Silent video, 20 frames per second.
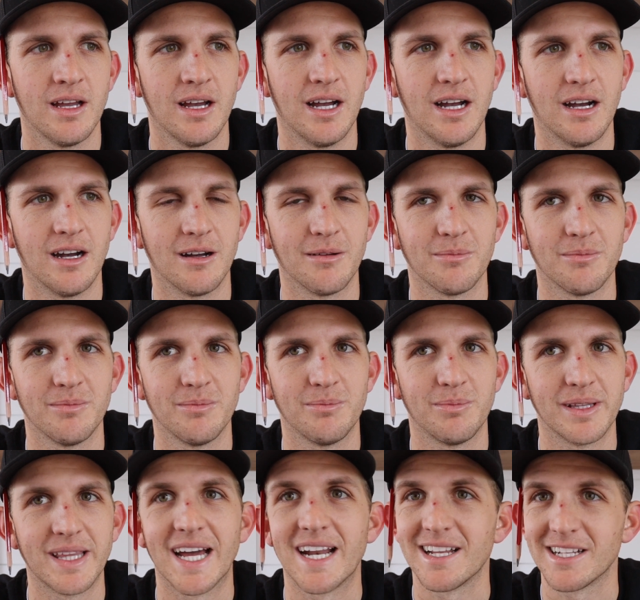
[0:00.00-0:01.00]

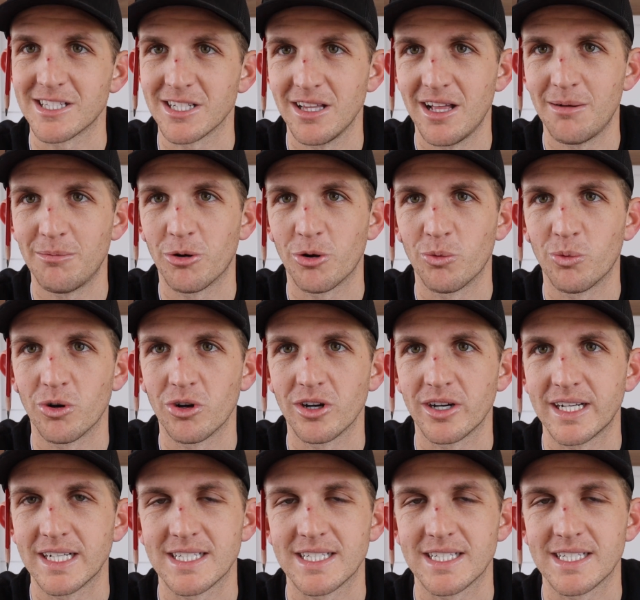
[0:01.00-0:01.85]
But that is a lot more work.